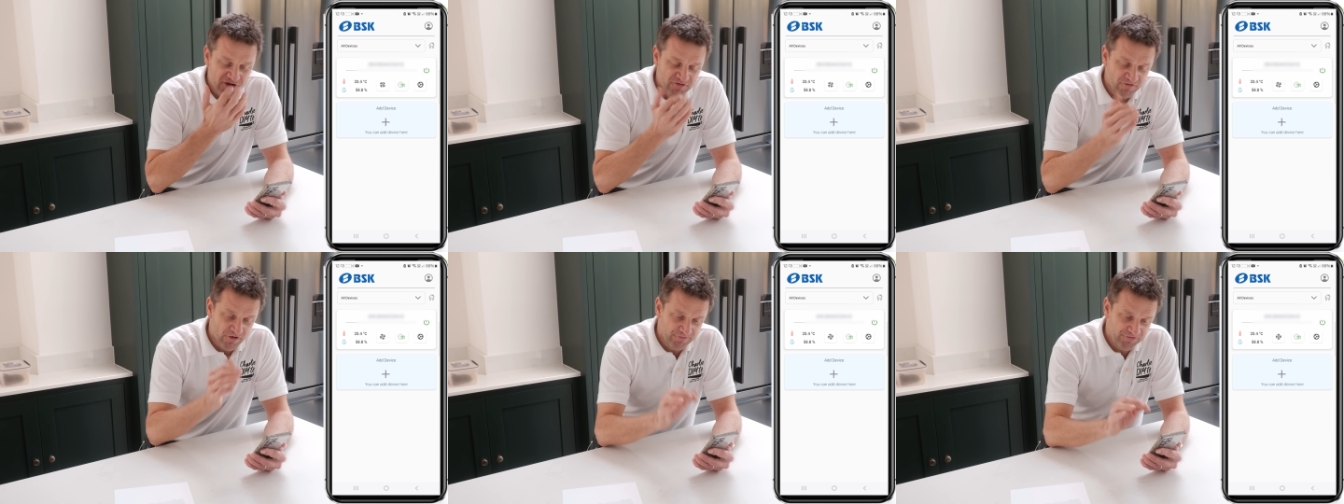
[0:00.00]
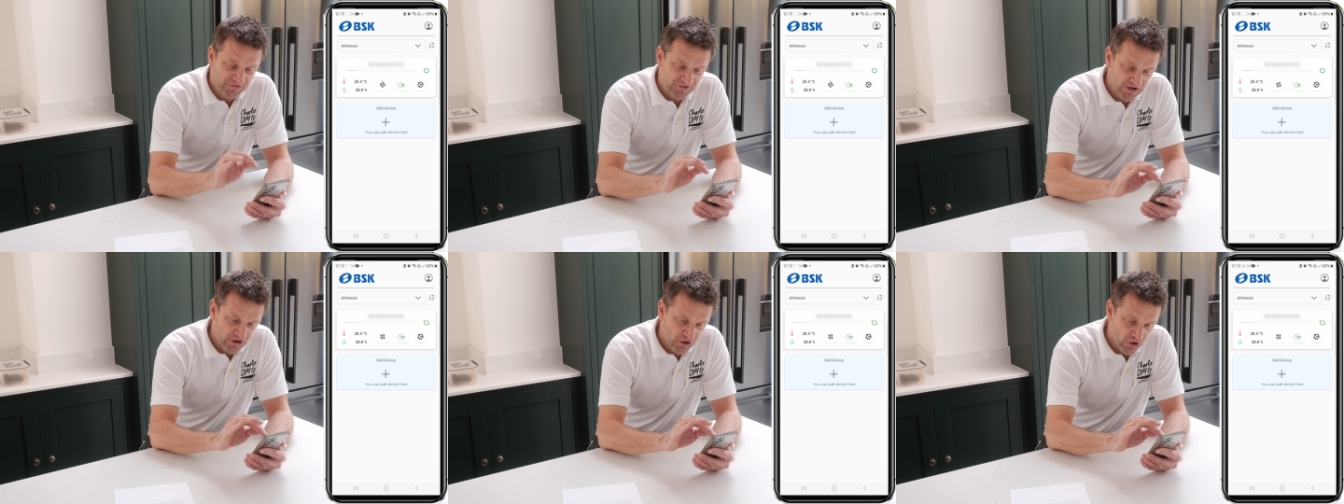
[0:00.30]
you've
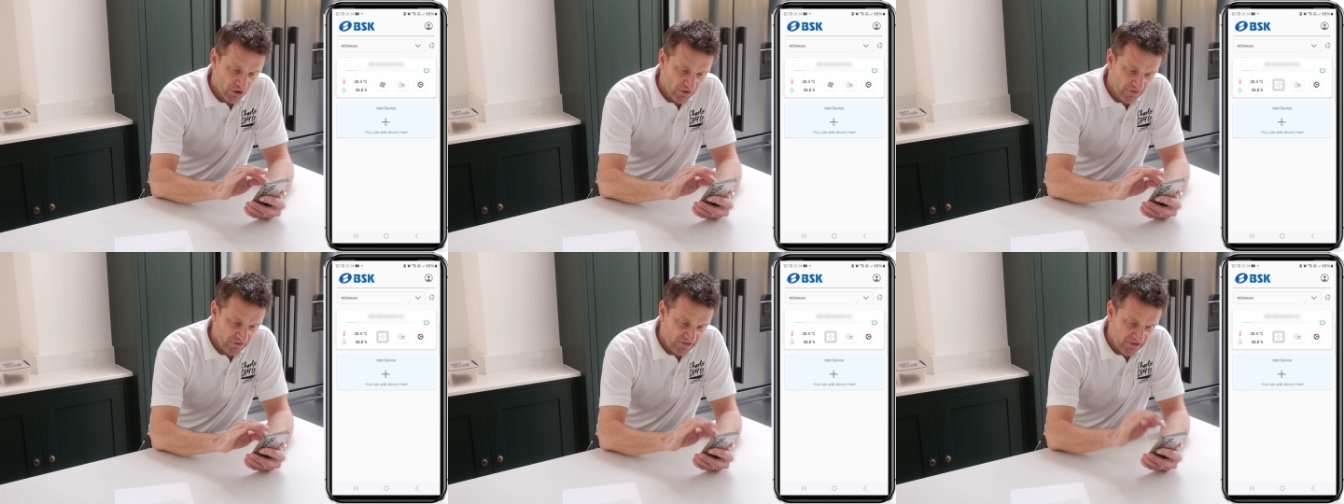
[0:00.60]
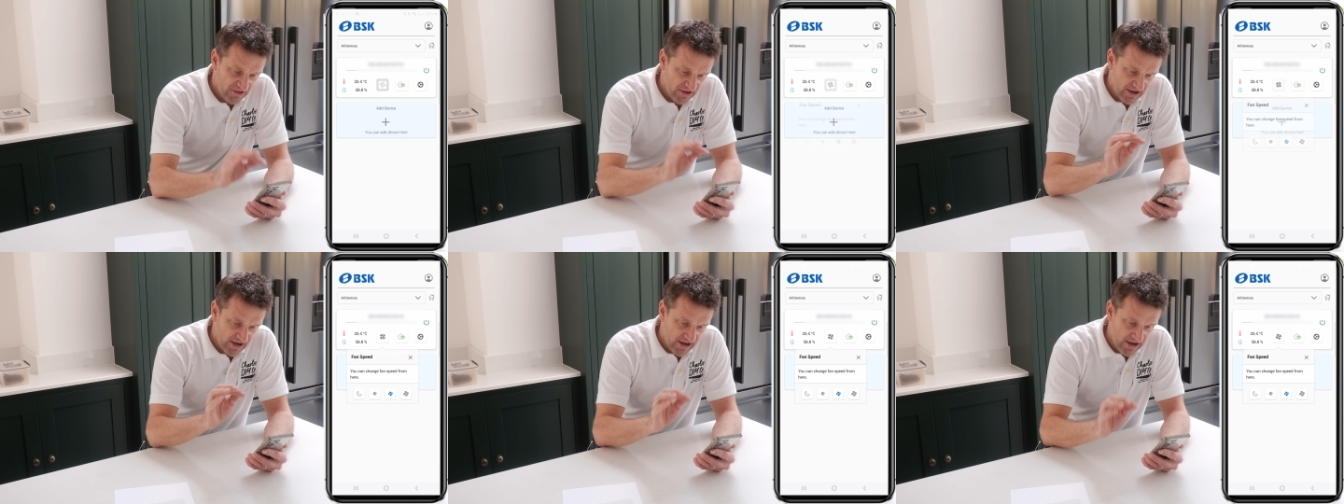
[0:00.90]
obviously got
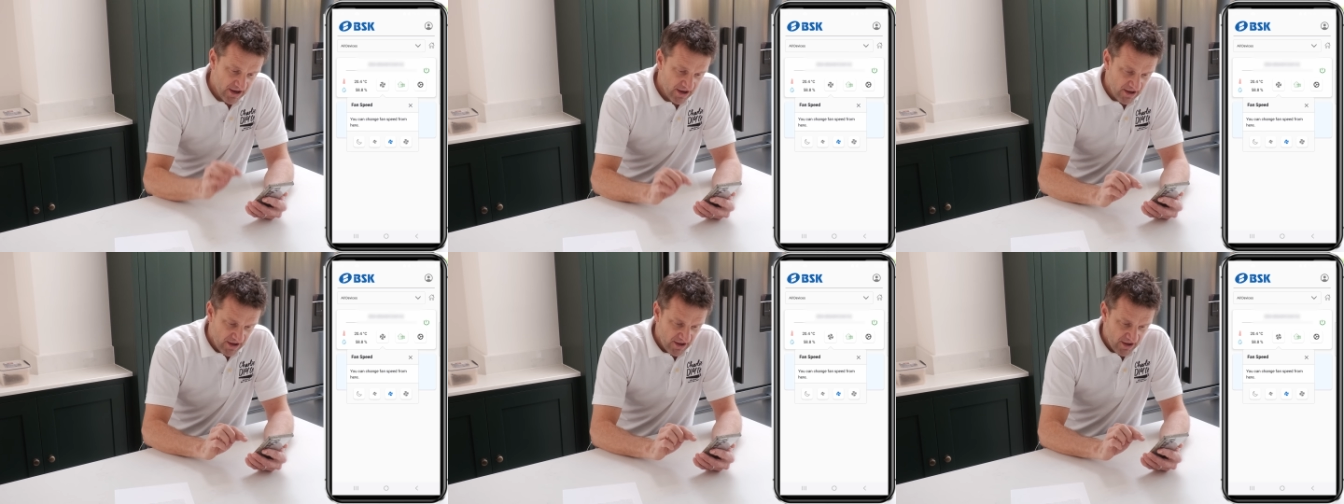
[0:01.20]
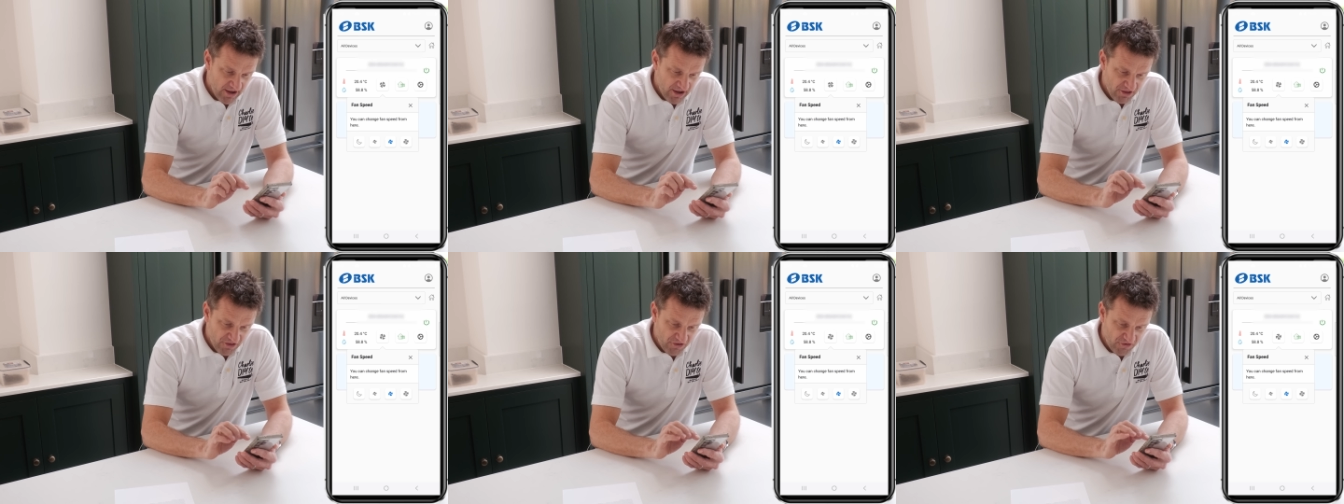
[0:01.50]
the
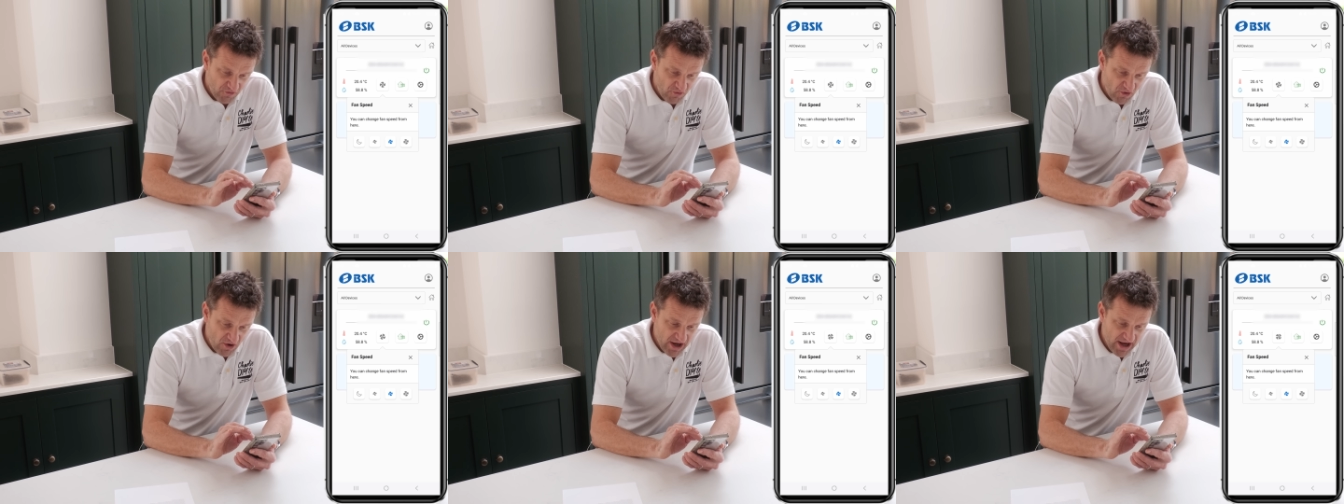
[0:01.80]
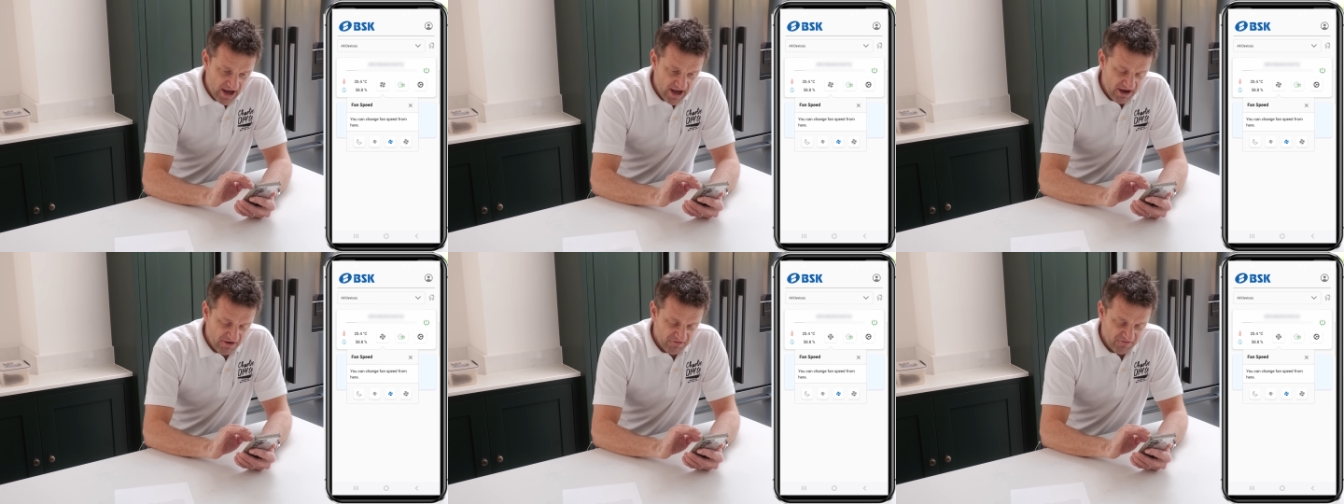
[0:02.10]

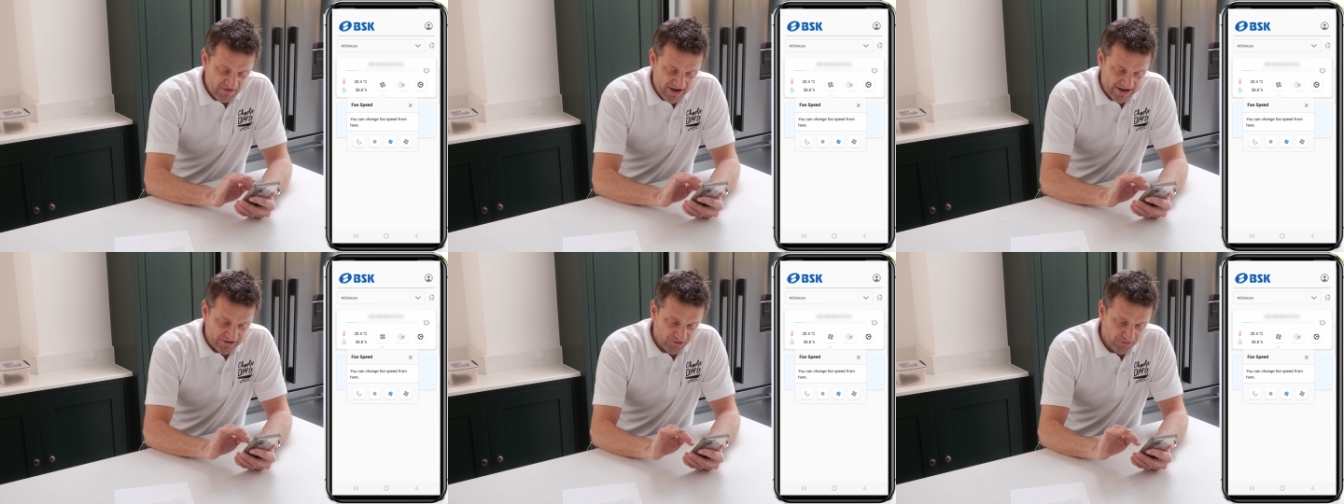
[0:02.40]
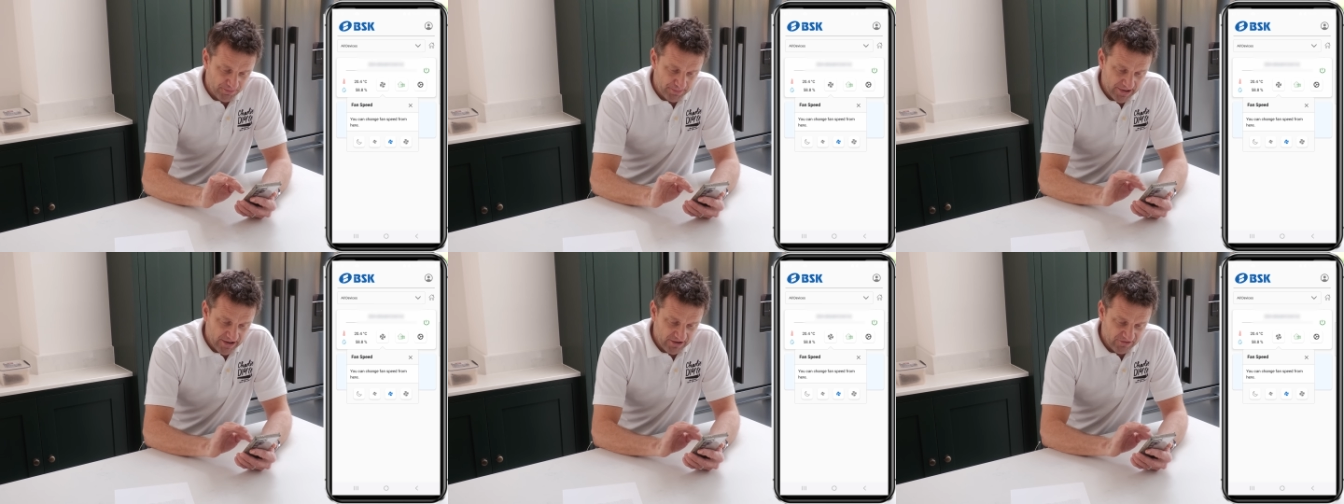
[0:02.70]
3 fan
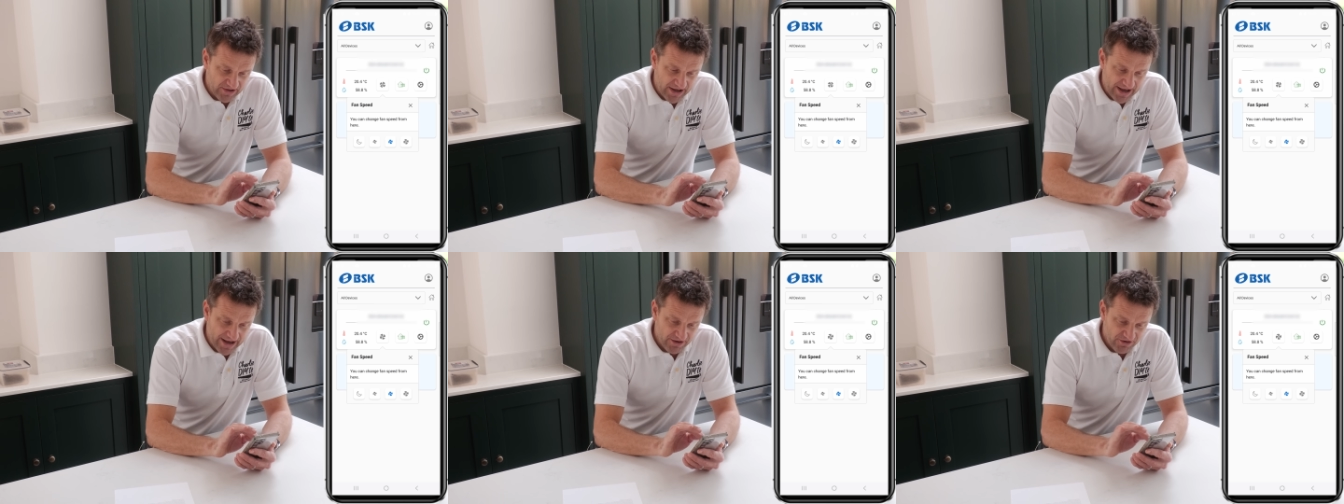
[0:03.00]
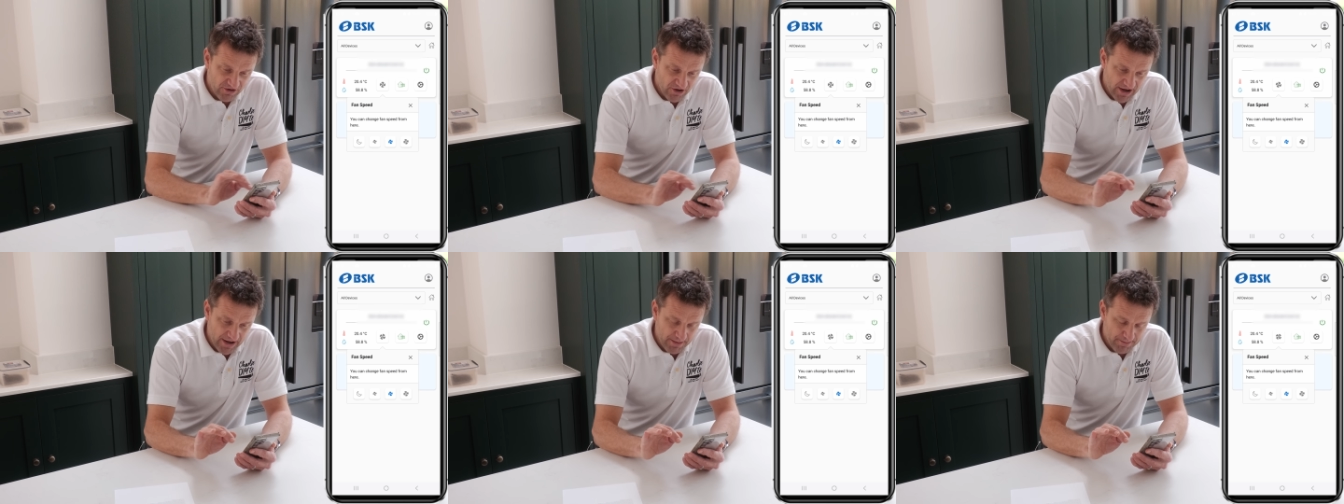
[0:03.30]
speeds
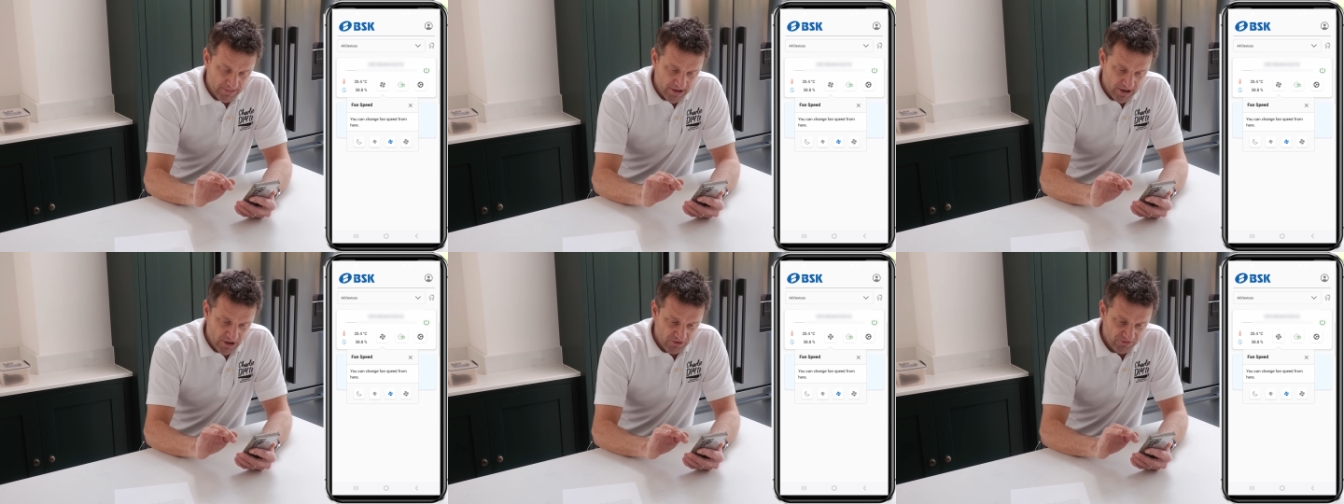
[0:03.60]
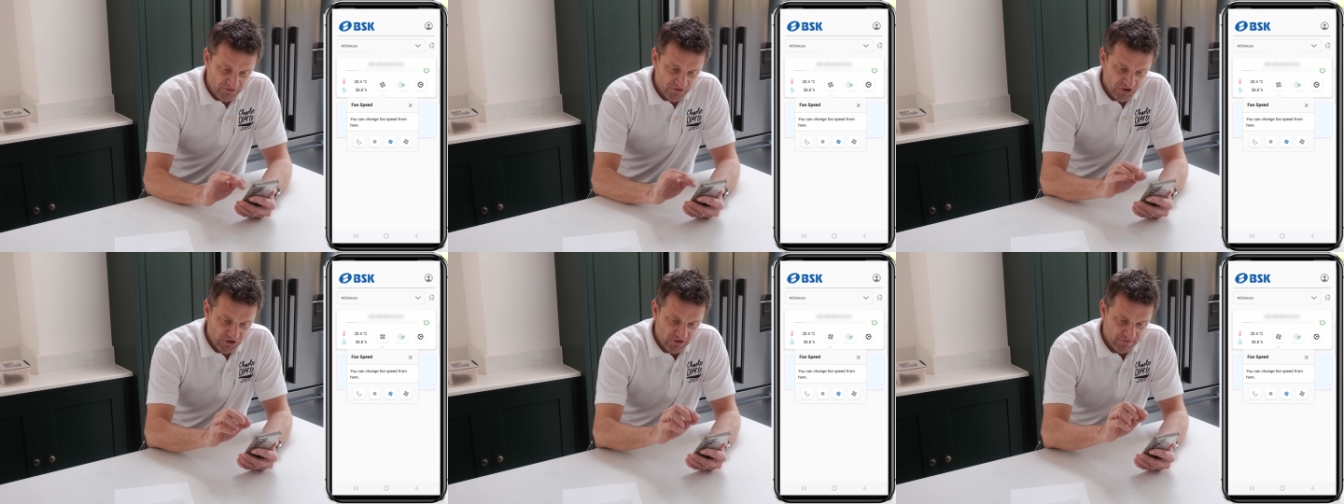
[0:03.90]
and night mode that